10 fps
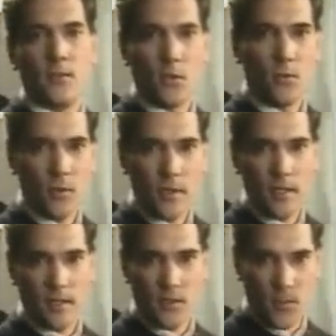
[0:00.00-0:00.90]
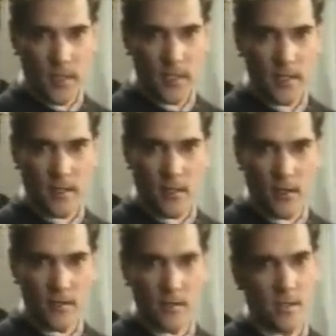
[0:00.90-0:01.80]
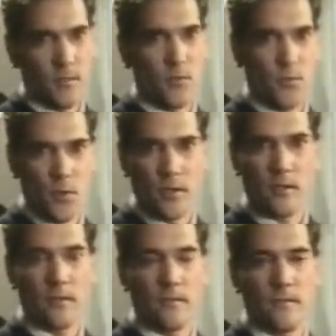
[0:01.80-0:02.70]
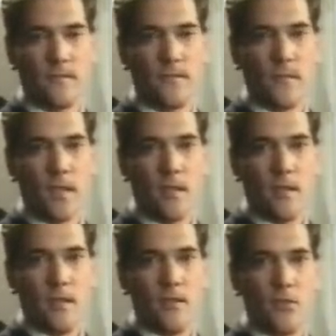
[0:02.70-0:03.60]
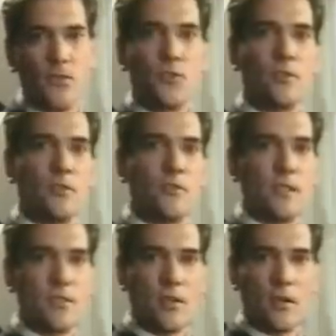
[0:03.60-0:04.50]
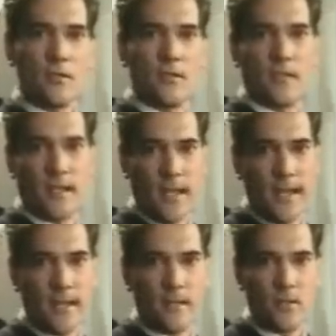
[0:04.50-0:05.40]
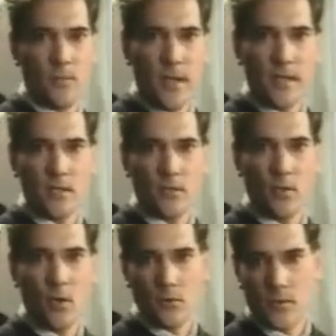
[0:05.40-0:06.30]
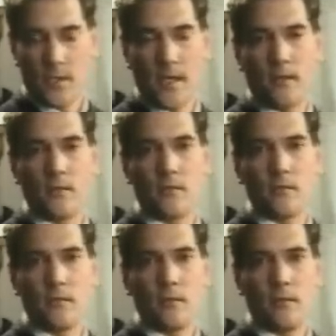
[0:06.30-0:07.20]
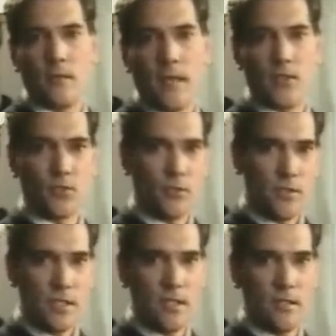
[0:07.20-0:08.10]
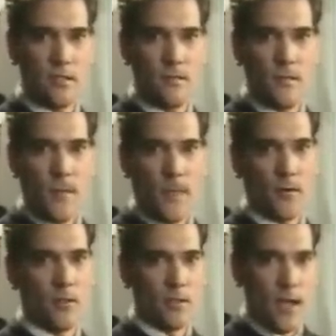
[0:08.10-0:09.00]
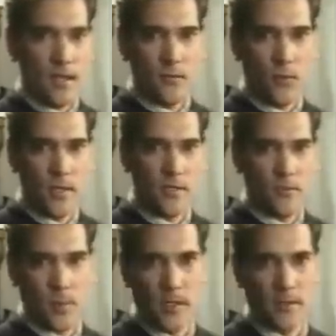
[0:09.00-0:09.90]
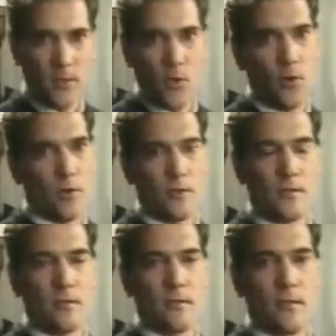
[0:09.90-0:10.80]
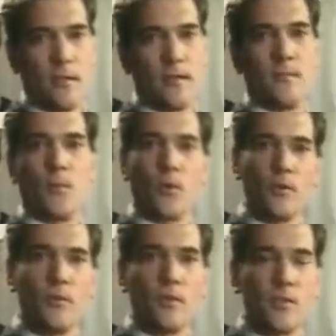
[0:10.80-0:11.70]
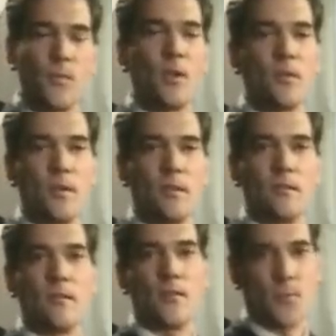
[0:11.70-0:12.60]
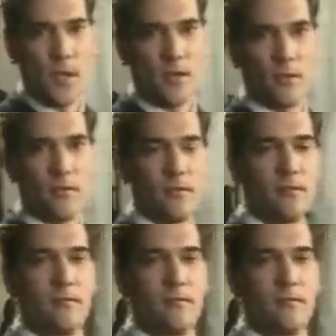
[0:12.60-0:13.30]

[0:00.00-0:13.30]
Don't worry, I'll explain how the cards and symbols work. You should use these cards as a guide to making your own sounds. As you'll see, there are a lot of ways of playing the chords, and the more you experiment, the better.